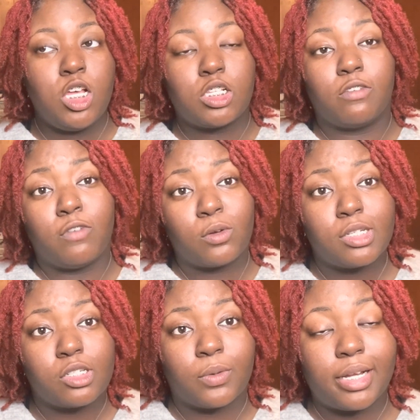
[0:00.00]
to
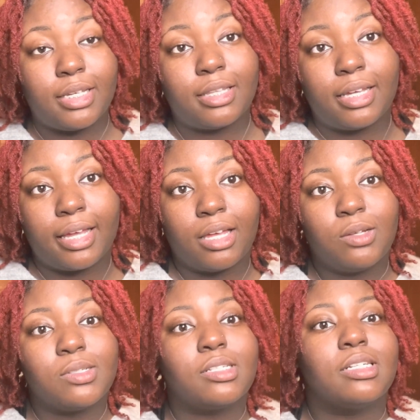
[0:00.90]
focus on anything
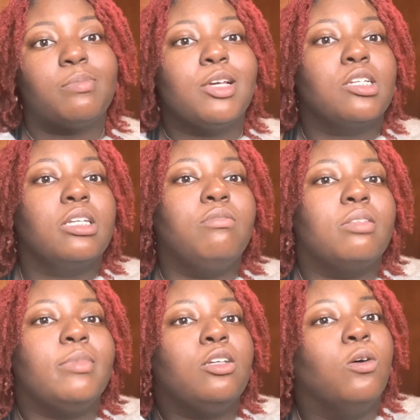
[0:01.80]
else, especially
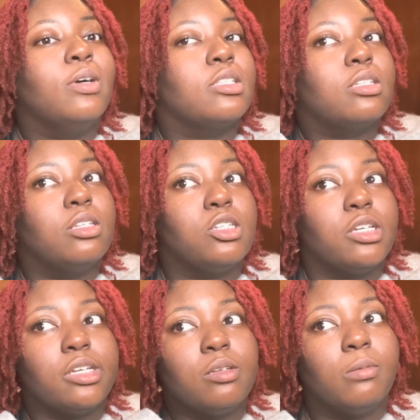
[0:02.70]
with me going to the
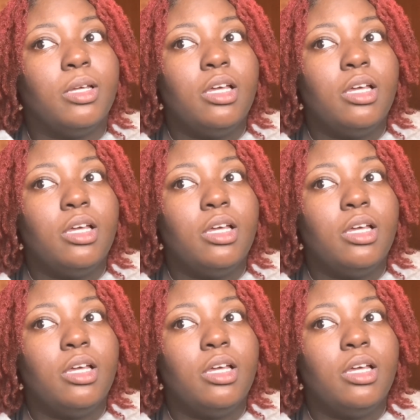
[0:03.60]
gym.